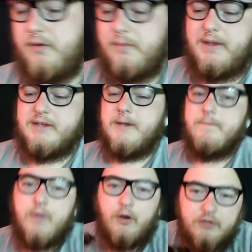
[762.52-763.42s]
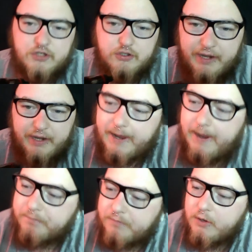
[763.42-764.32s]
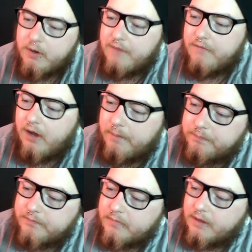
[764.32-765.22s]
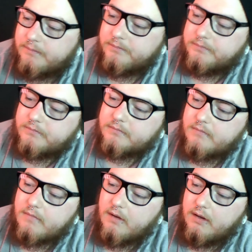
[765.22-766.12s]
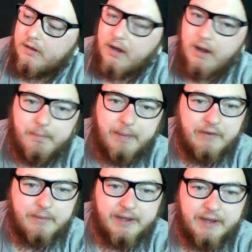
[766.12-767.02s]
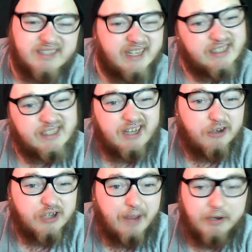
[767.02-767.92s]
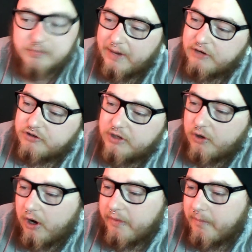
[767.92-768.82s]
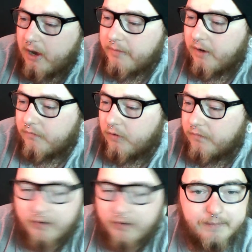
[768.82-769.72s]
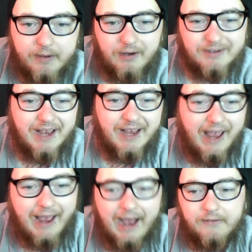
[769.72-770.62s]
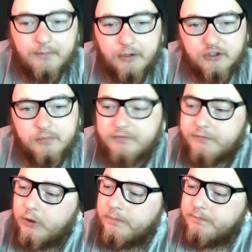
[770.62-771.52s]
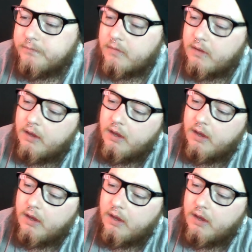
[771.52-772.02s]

into a few bits. On the screen here, you have a battery meter. So it just tells you how much battery you've got at the moment. I've got 3 bars out of a possible 4.